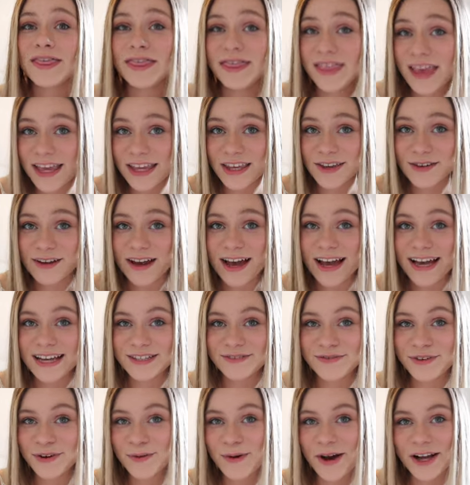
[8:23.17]
Thank you guys
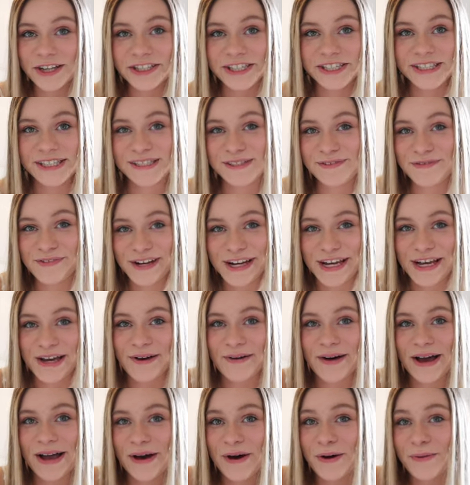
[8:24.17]
for watching this video.
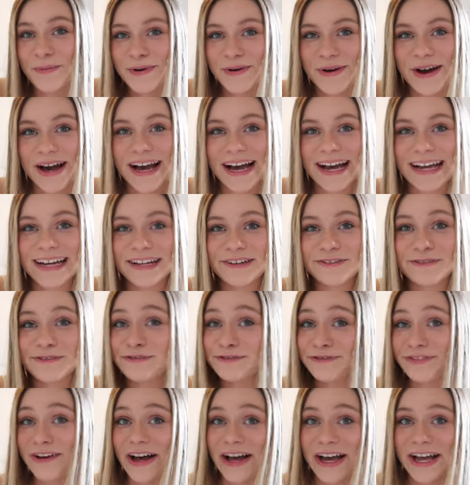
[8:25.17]
I hope you had
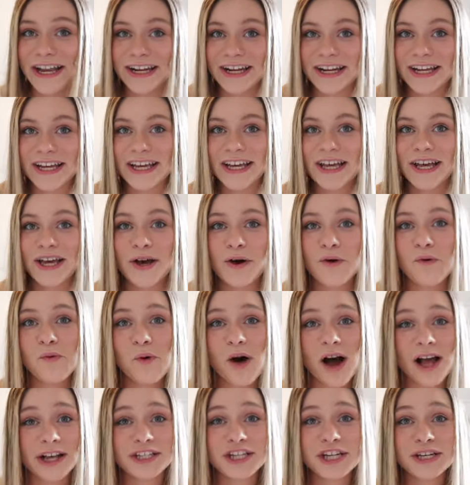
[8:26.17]
fun
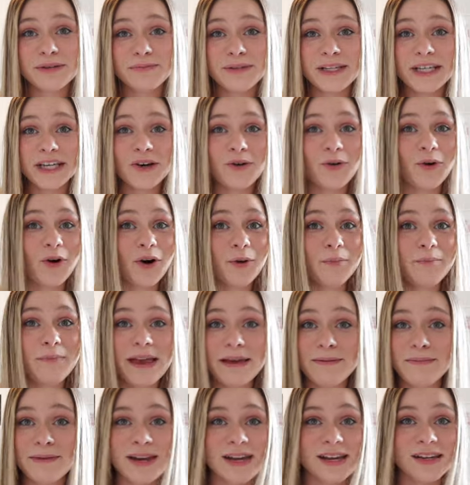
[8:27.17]
watching me or
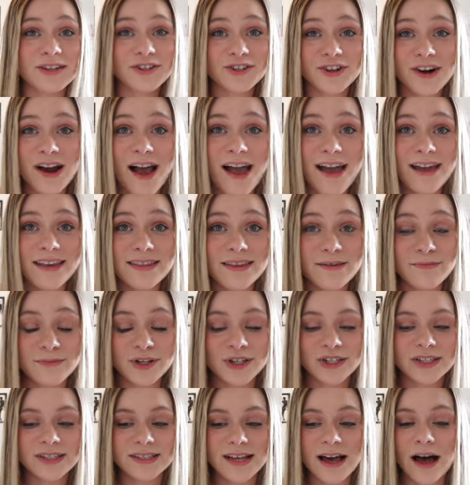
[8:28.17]
maybe trying them
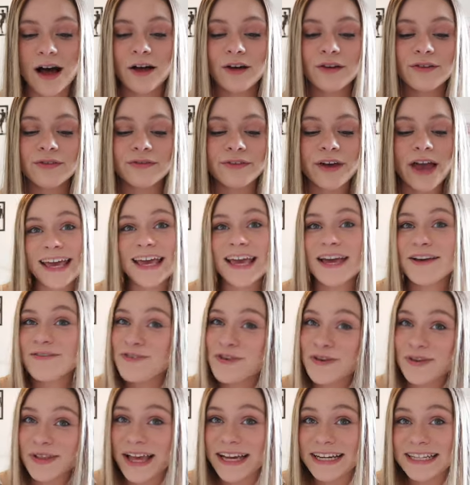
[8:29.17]
yourself. If
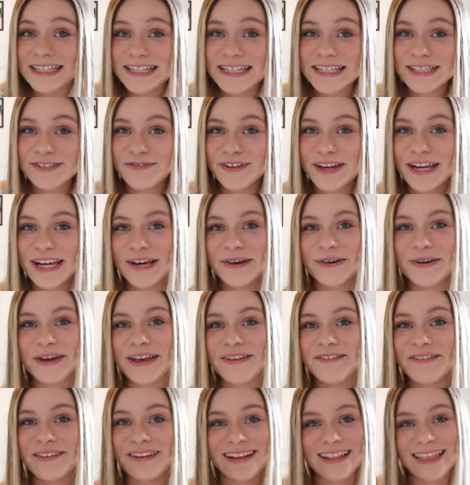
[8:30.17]
you liked this video,
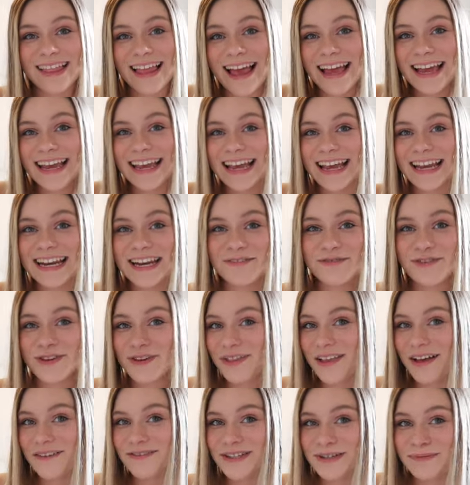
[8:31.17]
give it a like, and if you
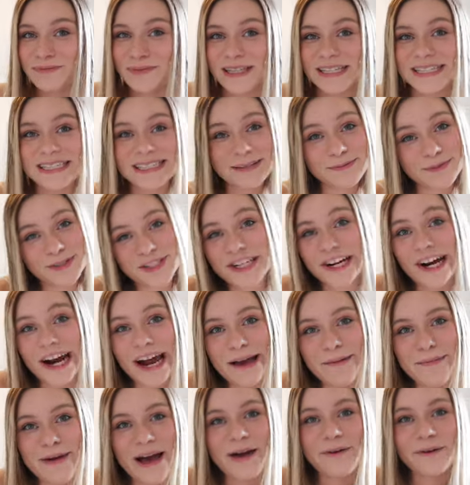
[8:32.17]
loved it, please
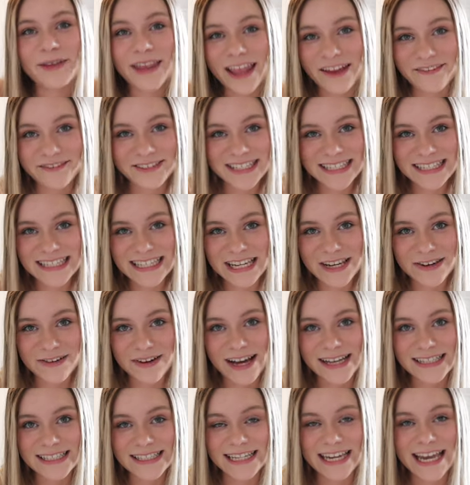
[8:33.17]
subscribe. I would love to see you
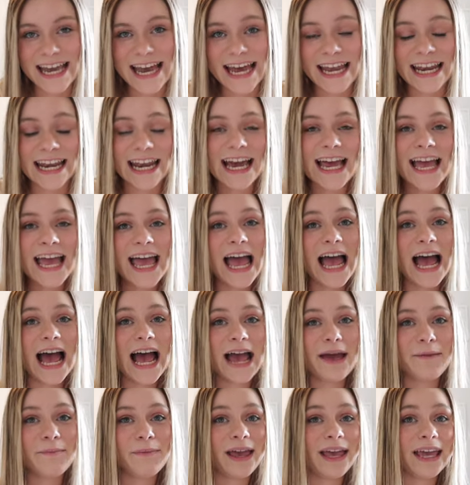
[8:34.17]
guys again.
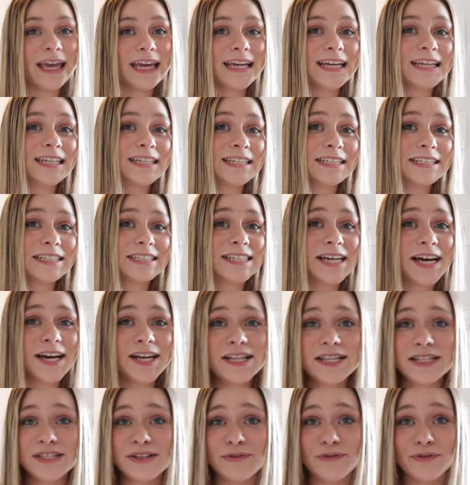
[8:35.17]
I make
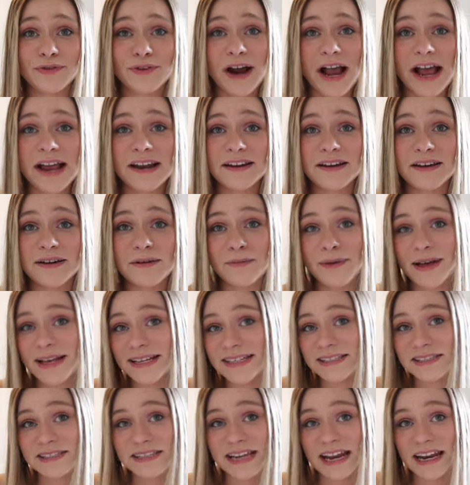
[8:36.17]
tons of random
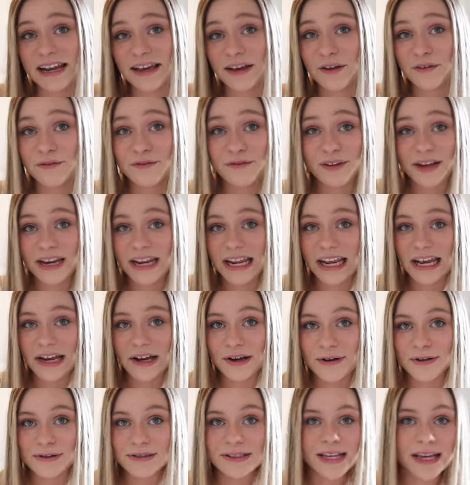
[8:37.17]
aesthetic
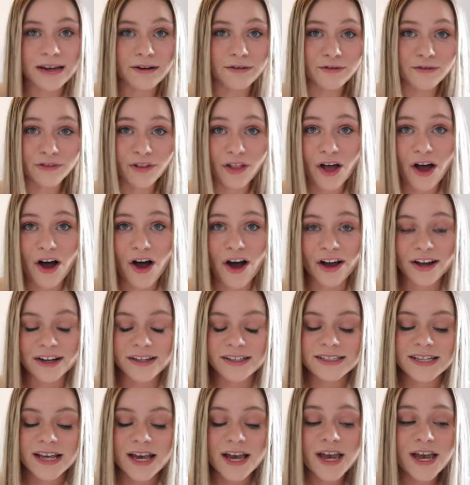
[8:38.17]
videos and
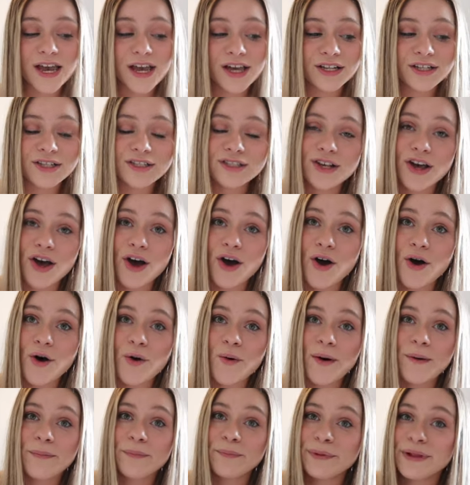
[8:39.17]
vlogs,
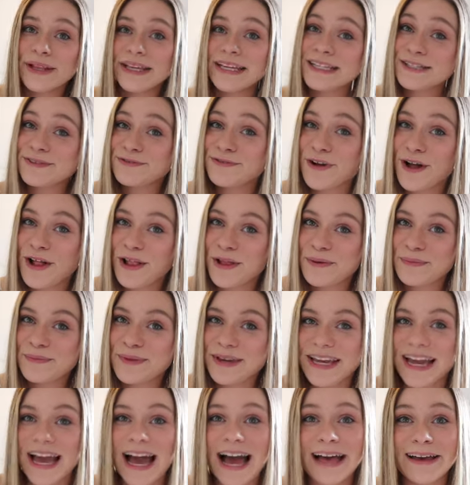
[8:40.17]
so please follow
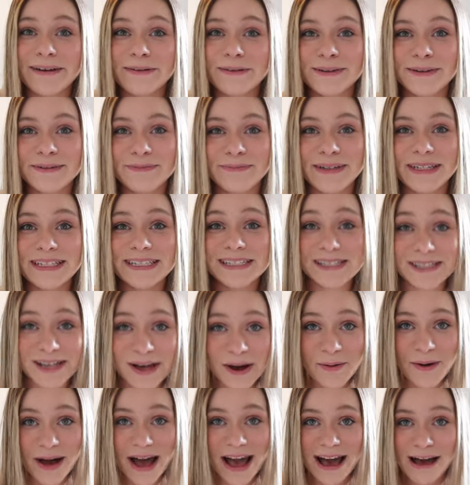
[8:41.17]
me. I would be
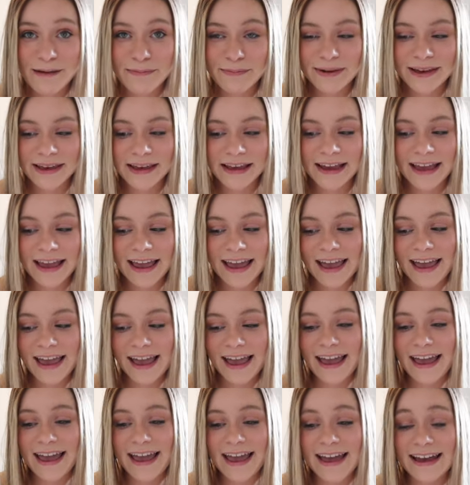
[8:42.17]
so happy,
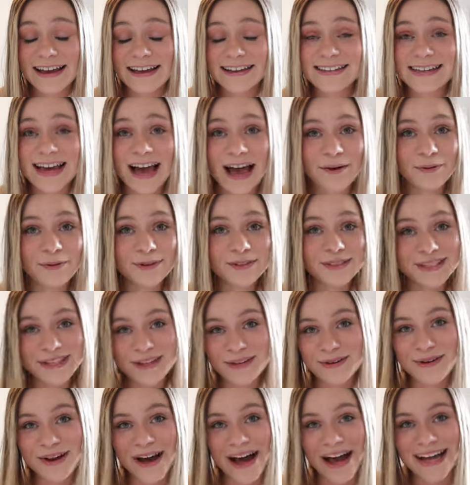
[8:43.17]
and I will see
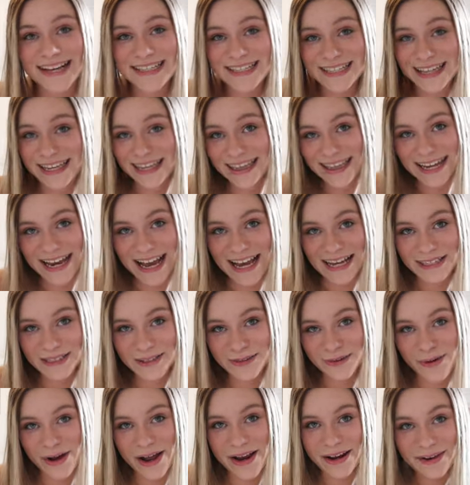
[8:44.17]
you guys in the
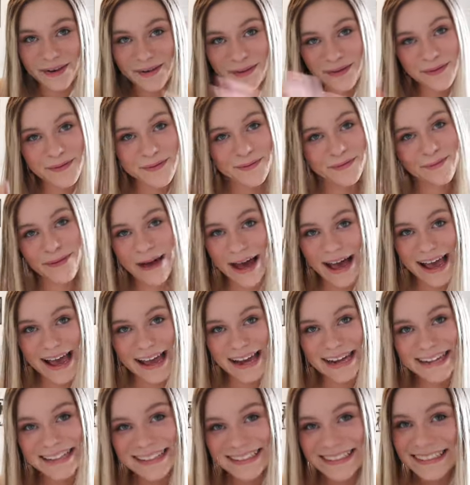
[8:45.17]
next one.
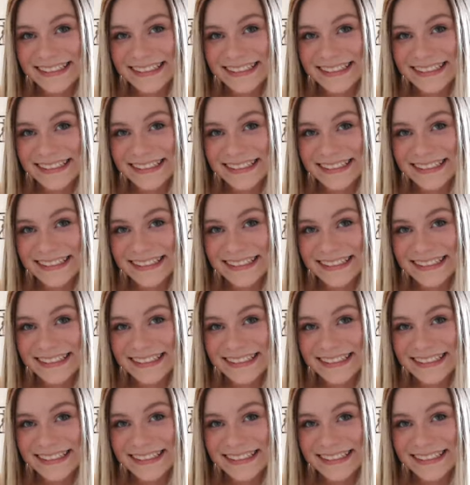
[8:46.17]
Bye!